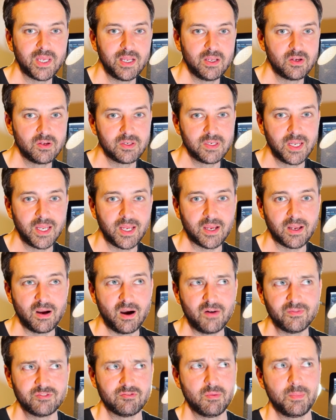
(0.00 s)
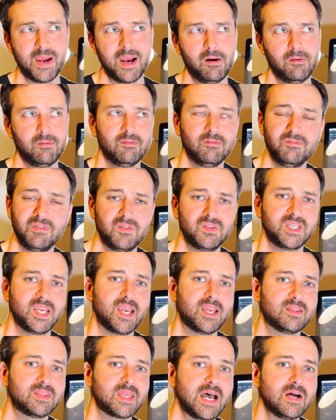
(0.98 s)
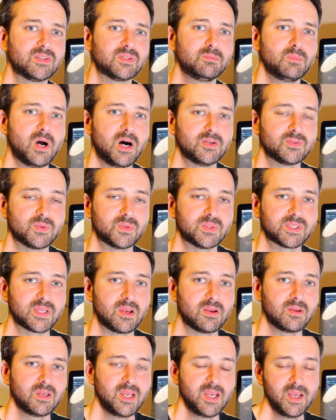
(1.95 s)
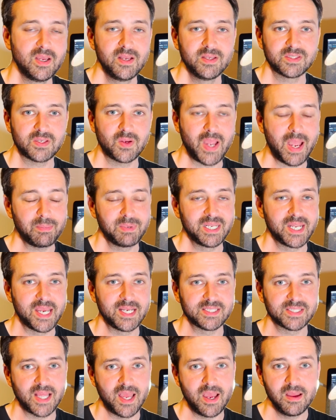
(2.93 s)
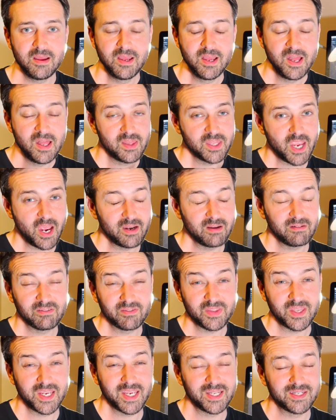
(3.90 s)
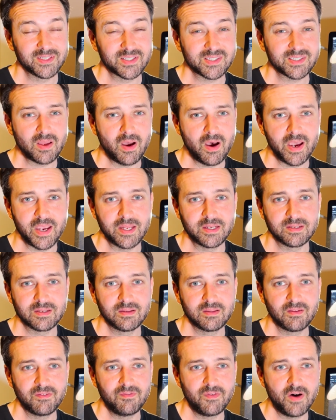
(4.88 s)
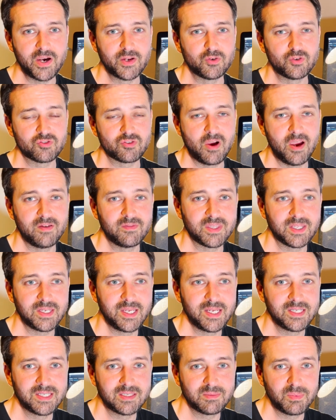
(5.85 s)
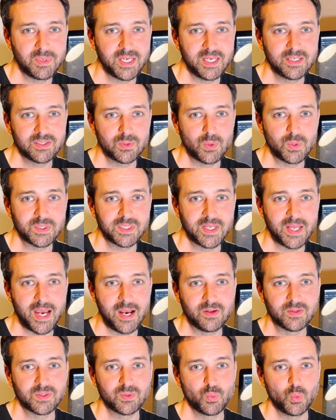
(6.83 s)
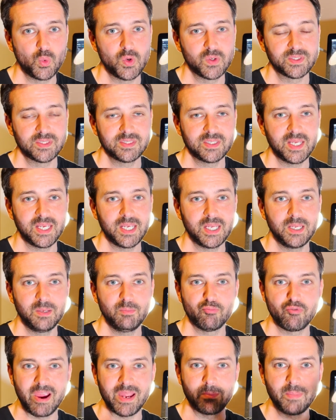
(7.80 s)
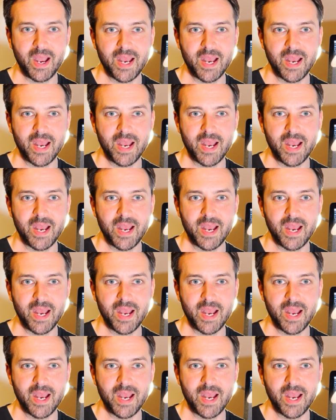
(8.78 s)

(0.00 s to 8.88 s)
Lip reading: in good nick after about 58,000 miles or so. So happy days there. The only other thing inside the final drive that needed to be sorted out was the brake